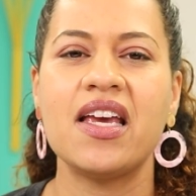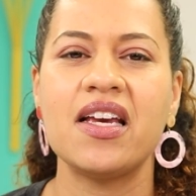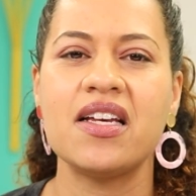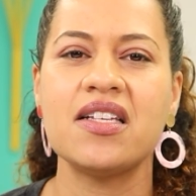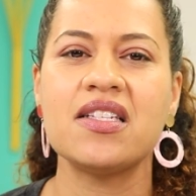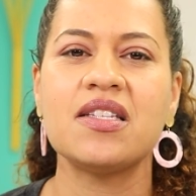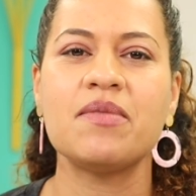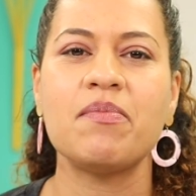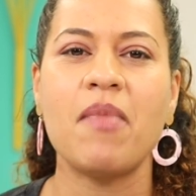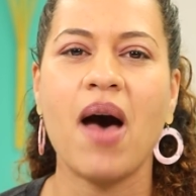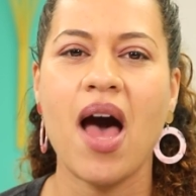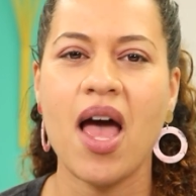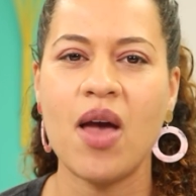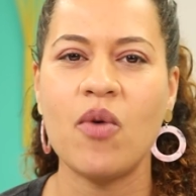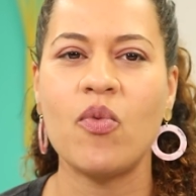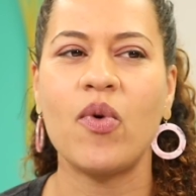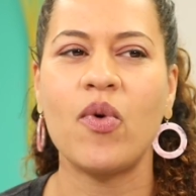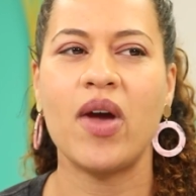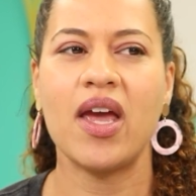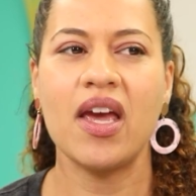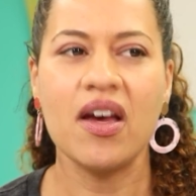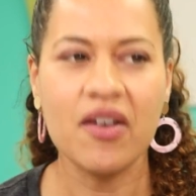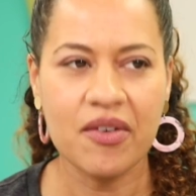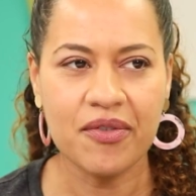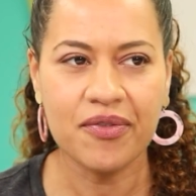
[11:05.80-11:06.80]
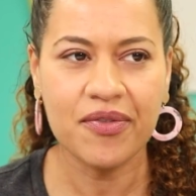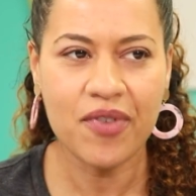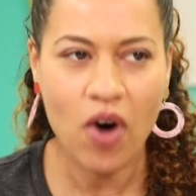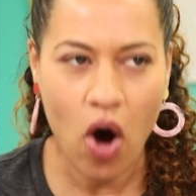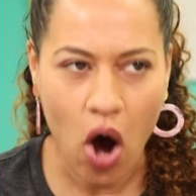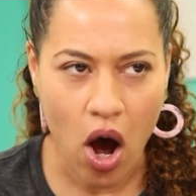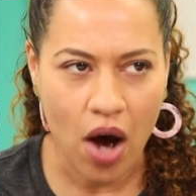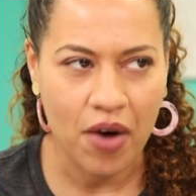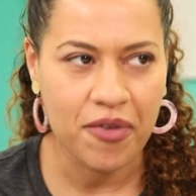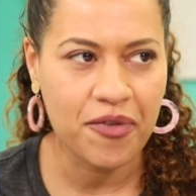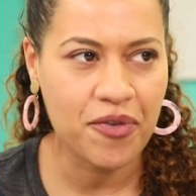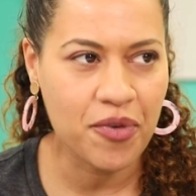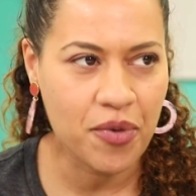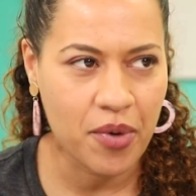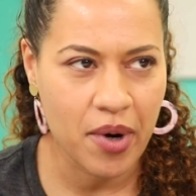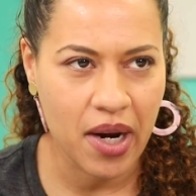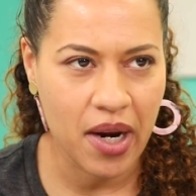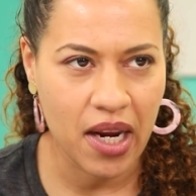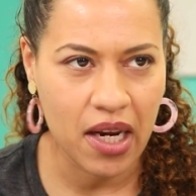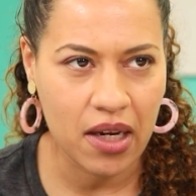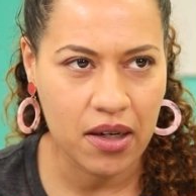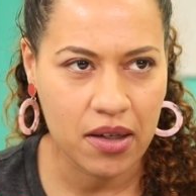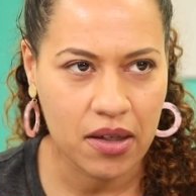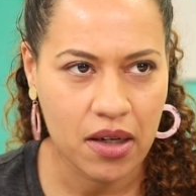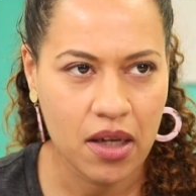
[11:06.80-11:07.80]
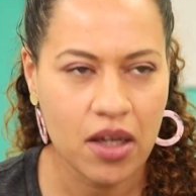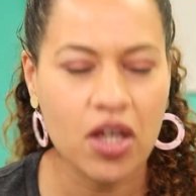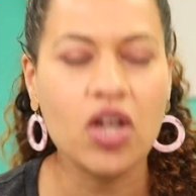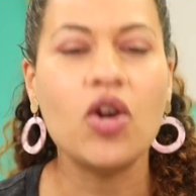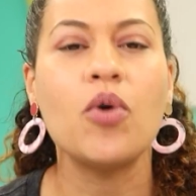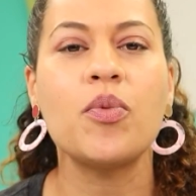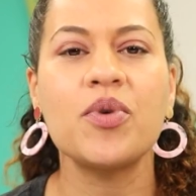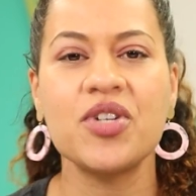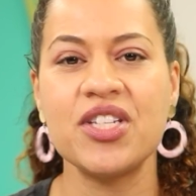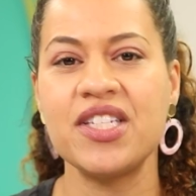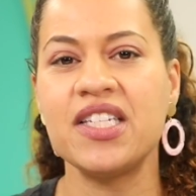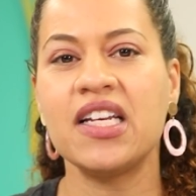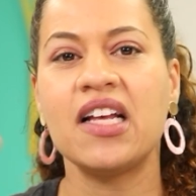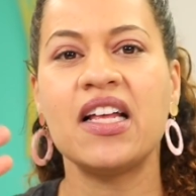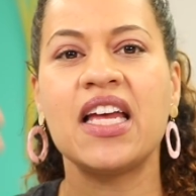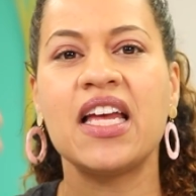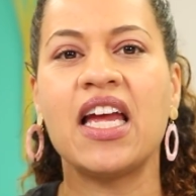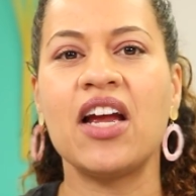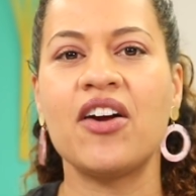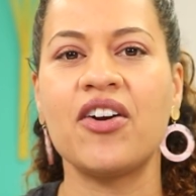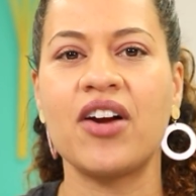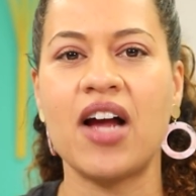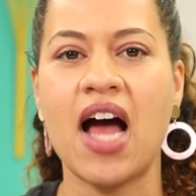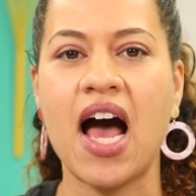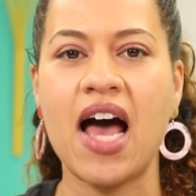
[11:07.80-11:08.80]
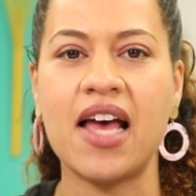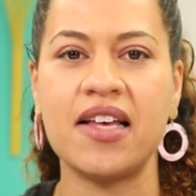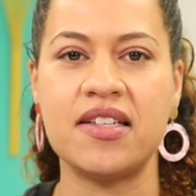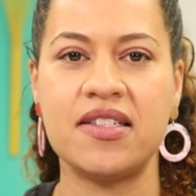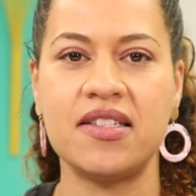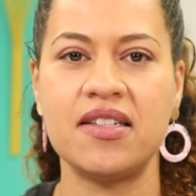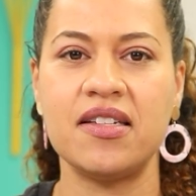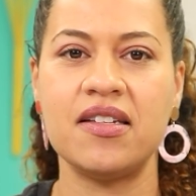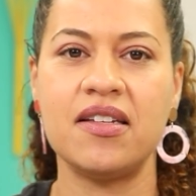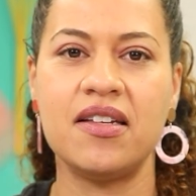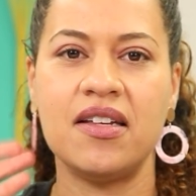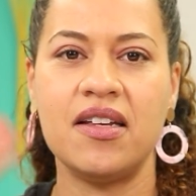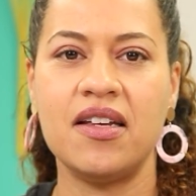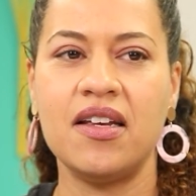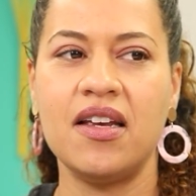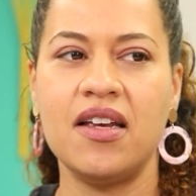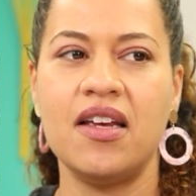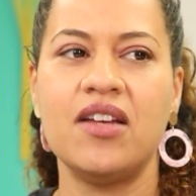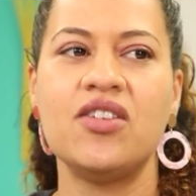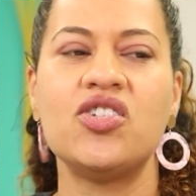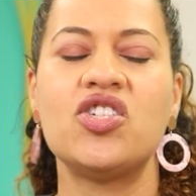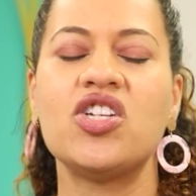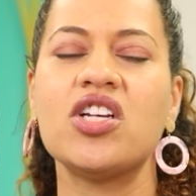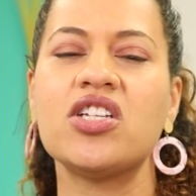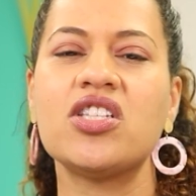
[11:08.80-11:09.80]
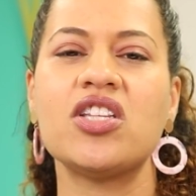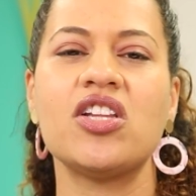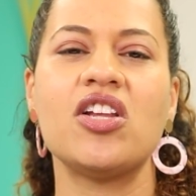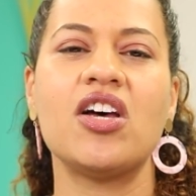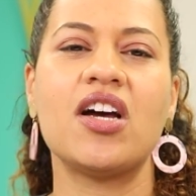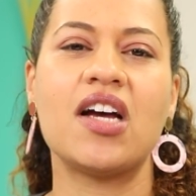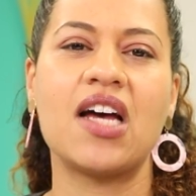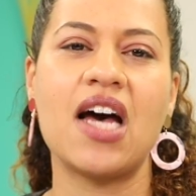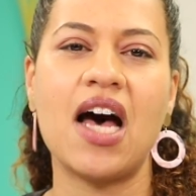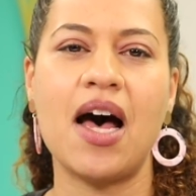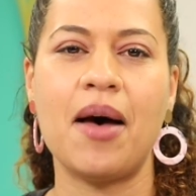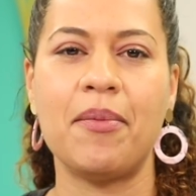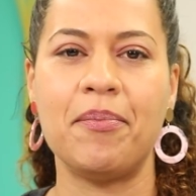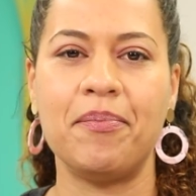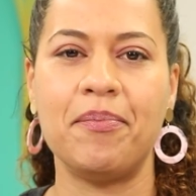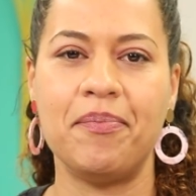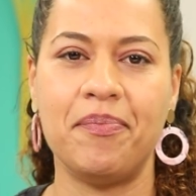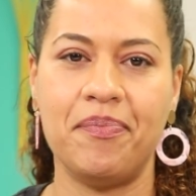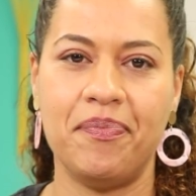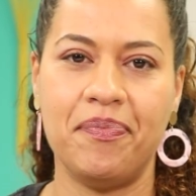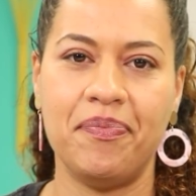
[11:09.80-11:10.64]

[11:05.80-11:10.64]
is my way of offering, you know, we're still here, guys. Just look up.